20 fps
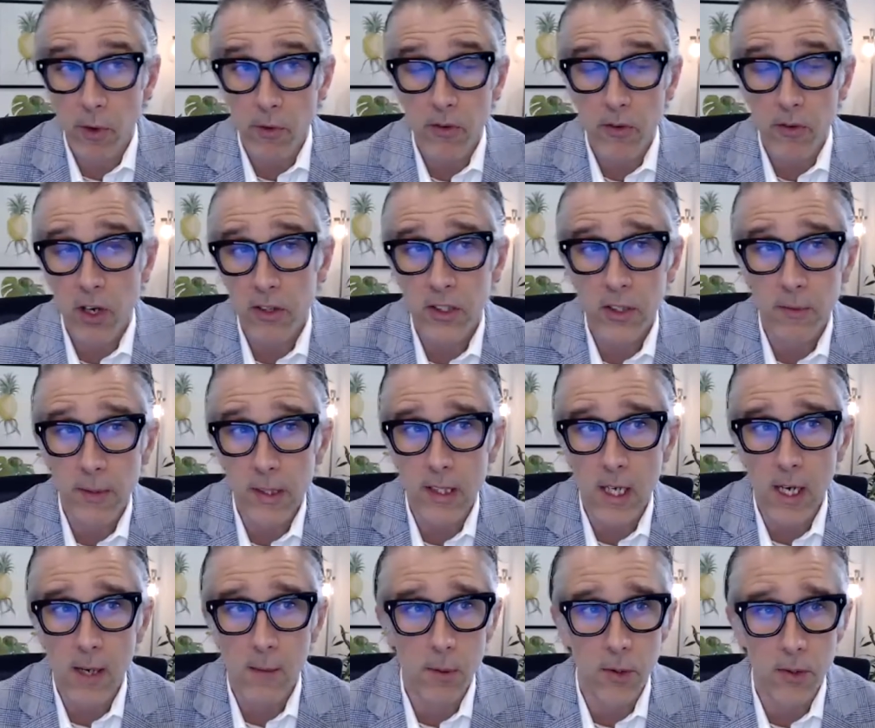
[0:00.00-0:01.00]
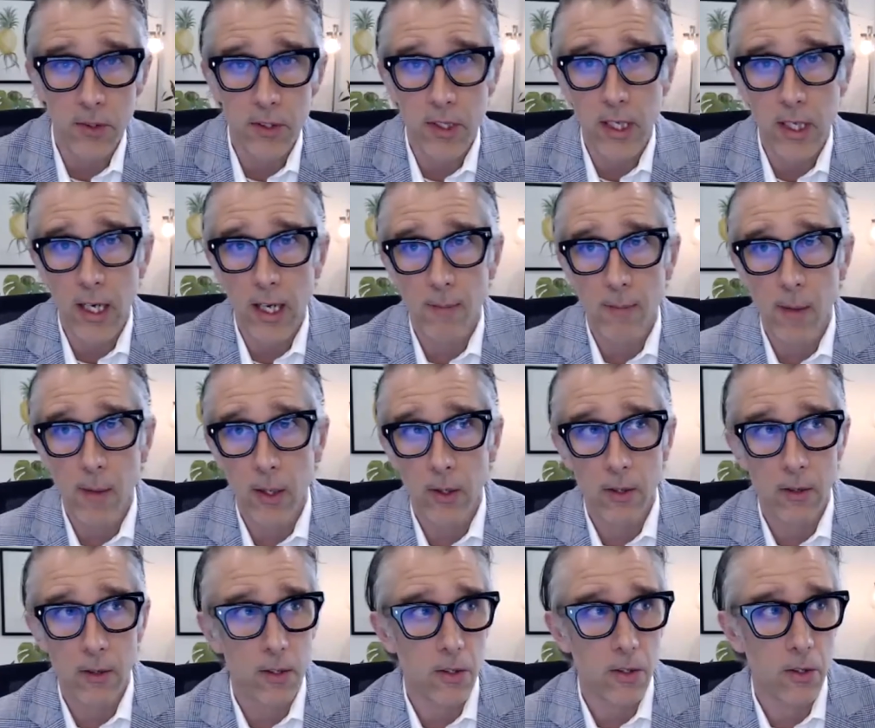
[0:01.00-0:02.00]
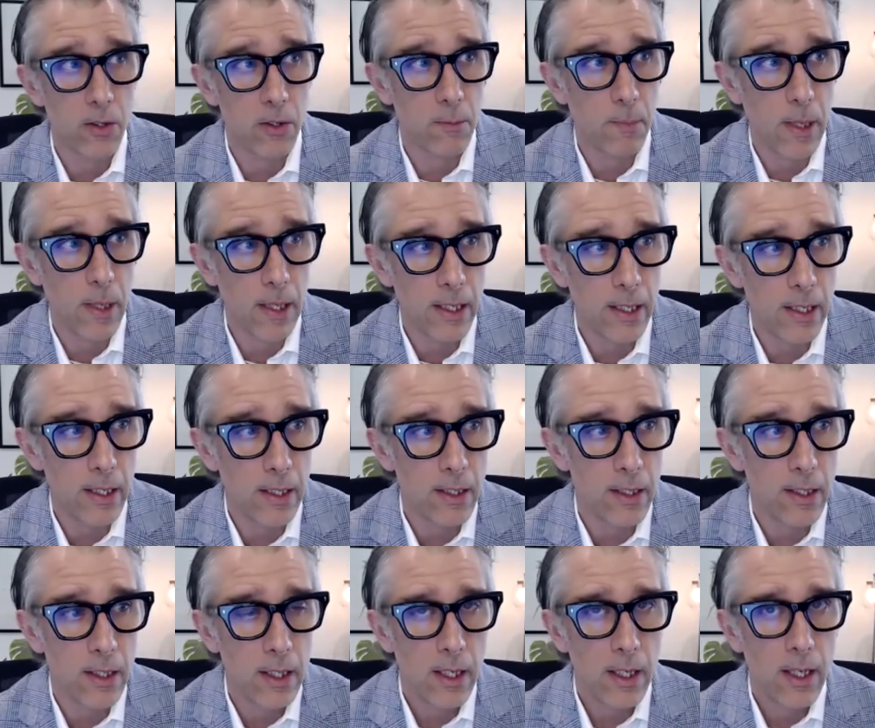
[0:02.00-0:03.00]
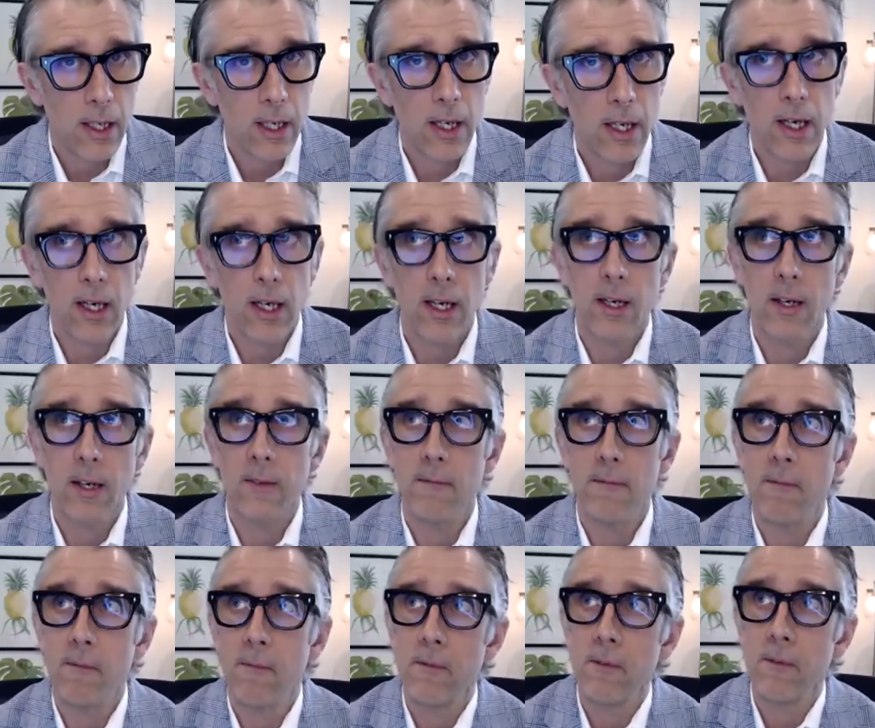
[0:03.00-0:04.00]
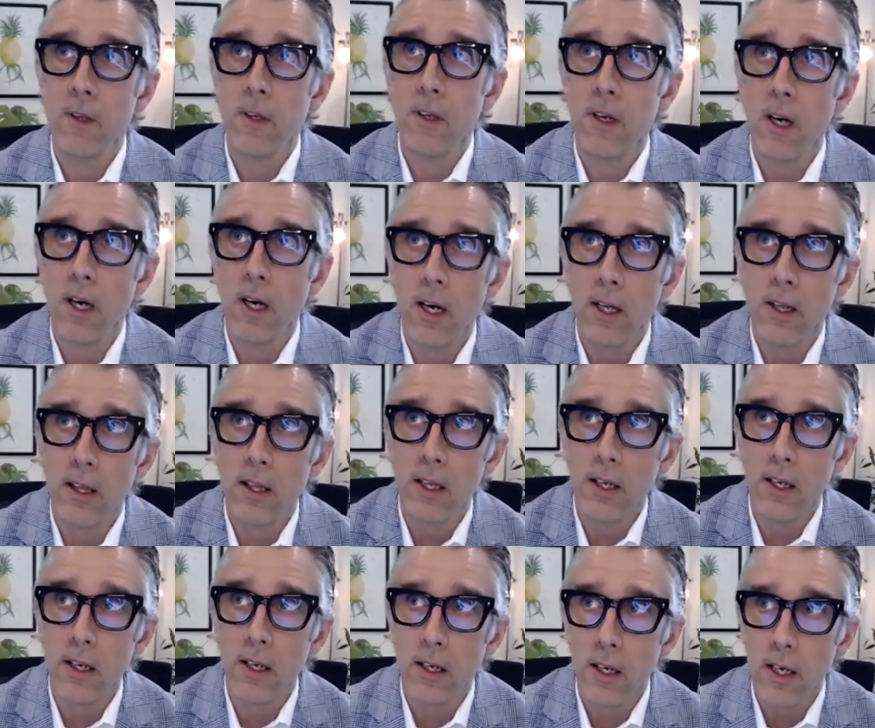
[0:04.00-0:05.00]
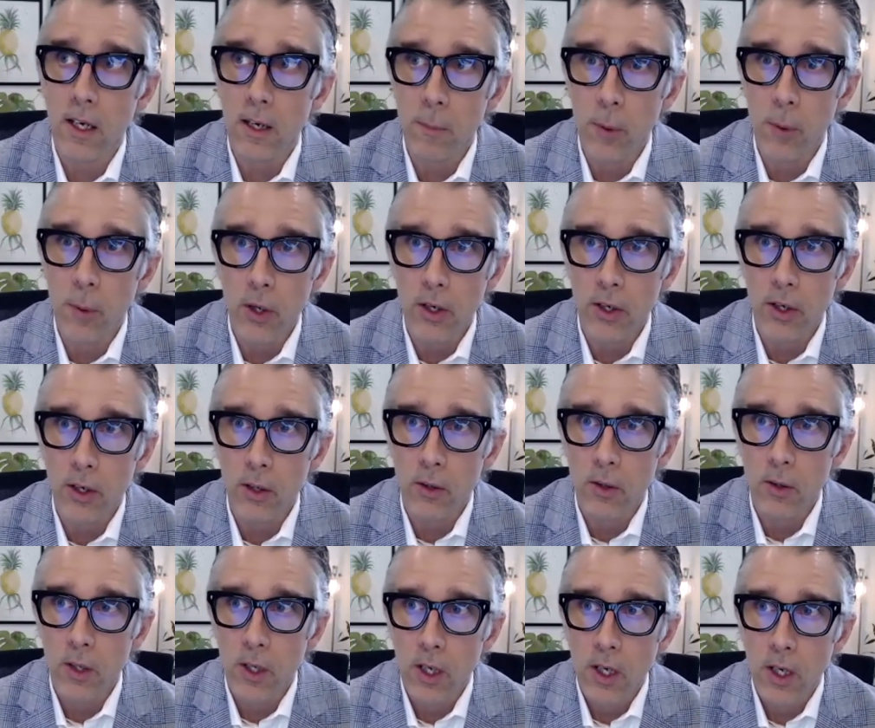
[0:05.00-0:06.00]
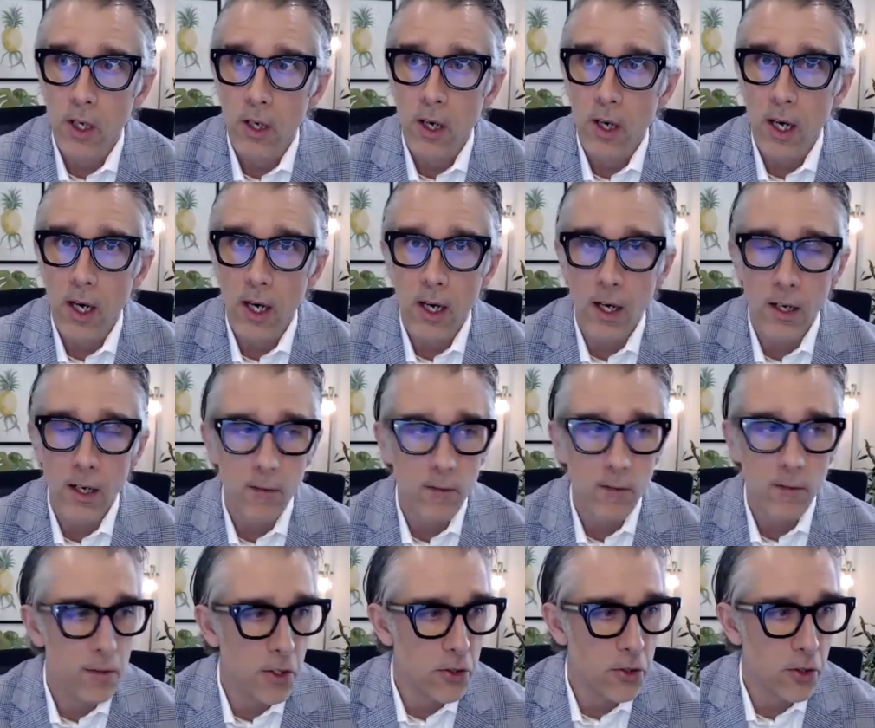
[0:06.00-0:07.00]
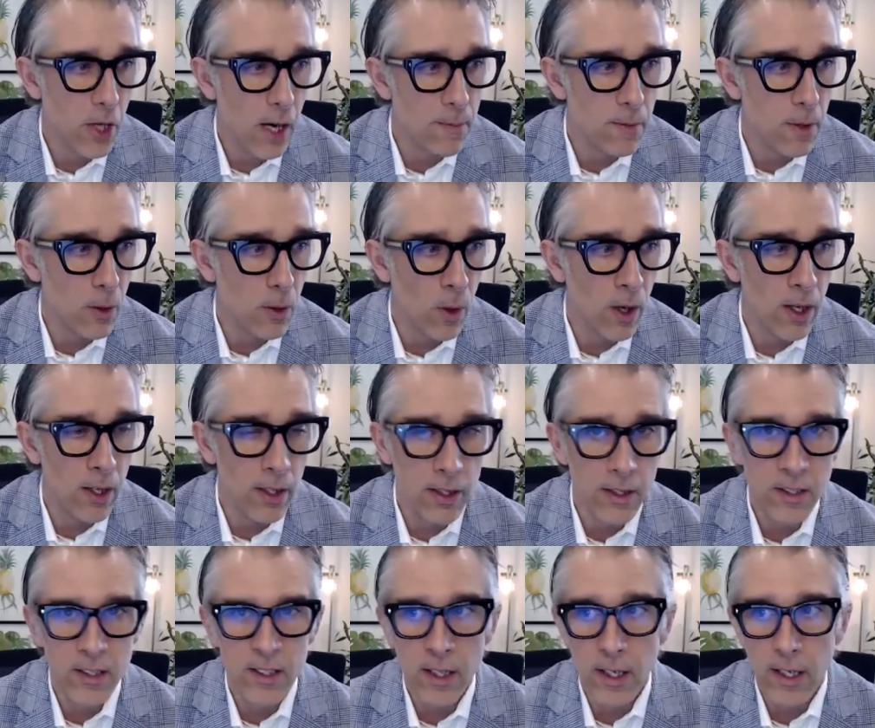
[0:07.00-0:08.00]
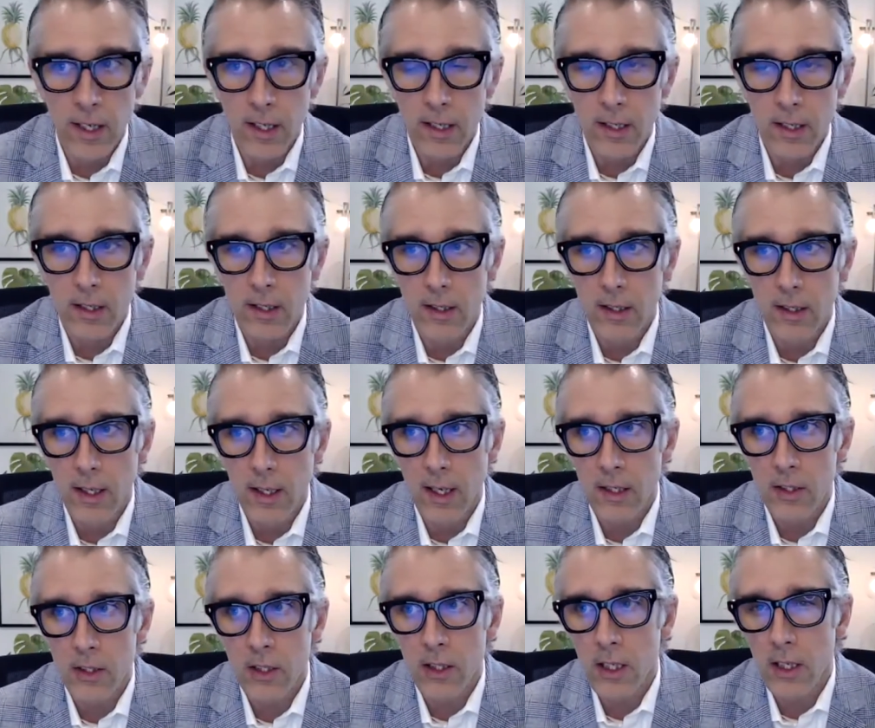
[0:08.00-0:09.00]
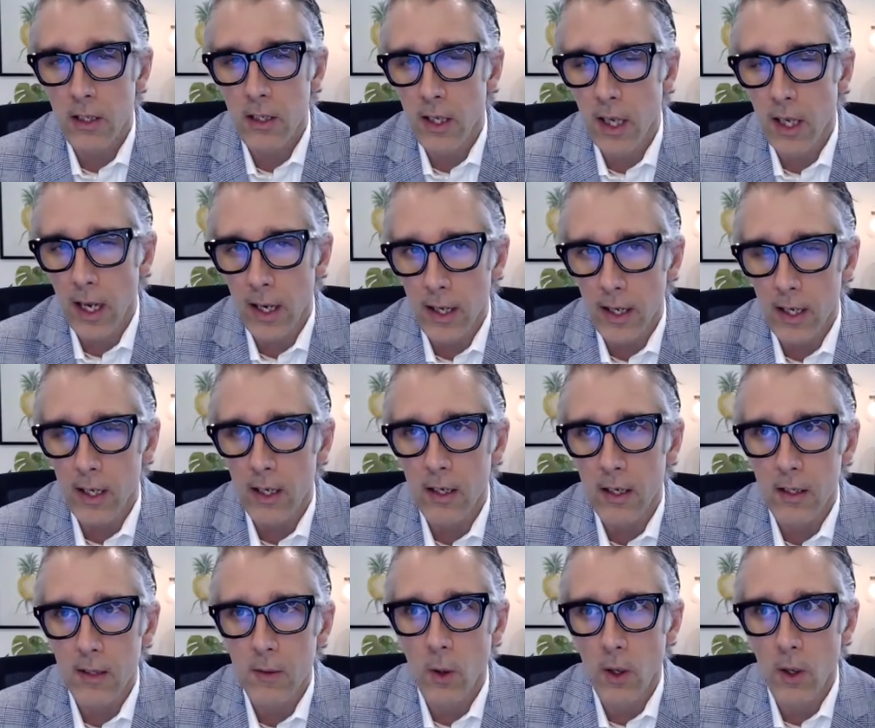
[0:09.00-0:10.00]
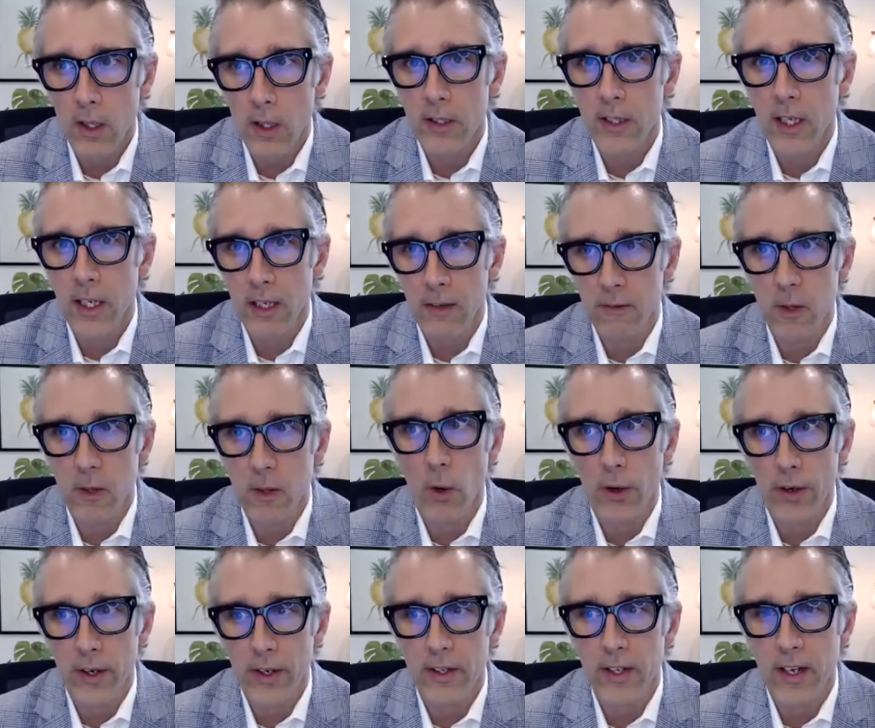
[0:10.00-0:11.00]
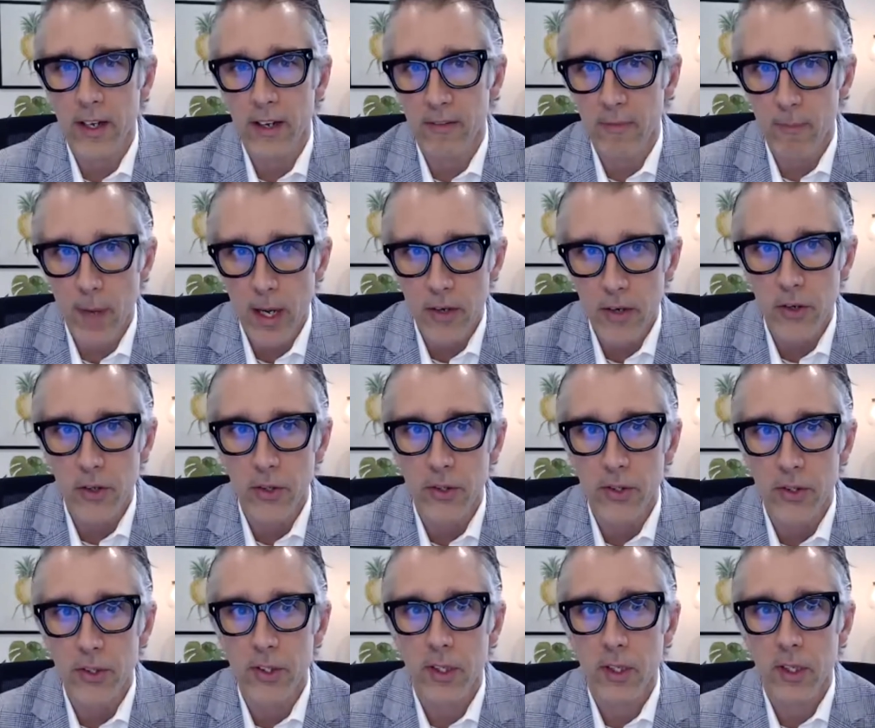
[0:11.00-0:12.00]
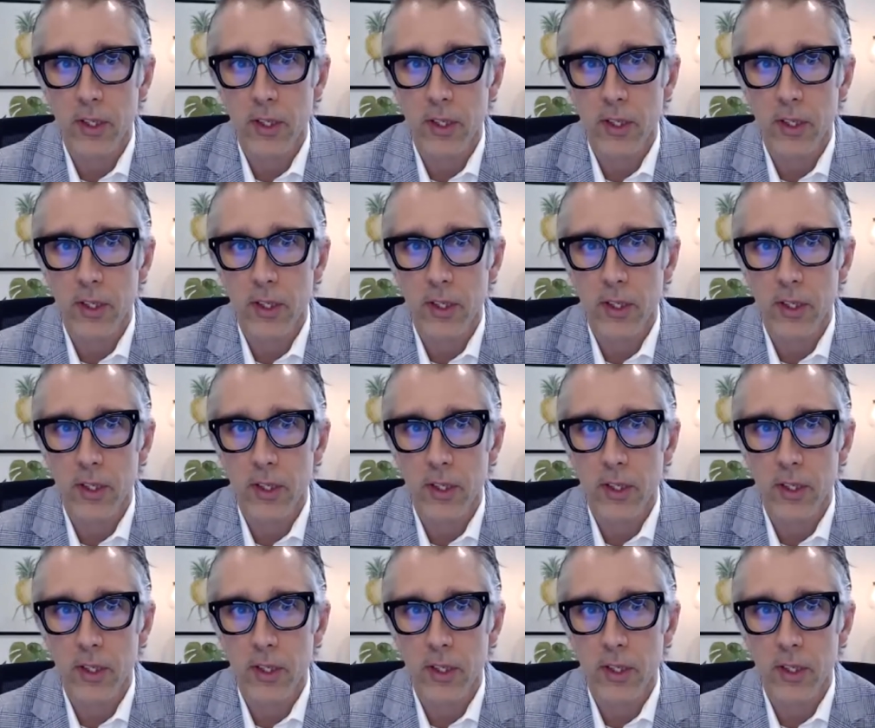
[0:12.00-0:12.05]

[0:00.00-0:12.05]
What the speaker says: shared some examples today about internal buy-in. I think Bernardo described it well in saying actually getting qualitative and quantitative measures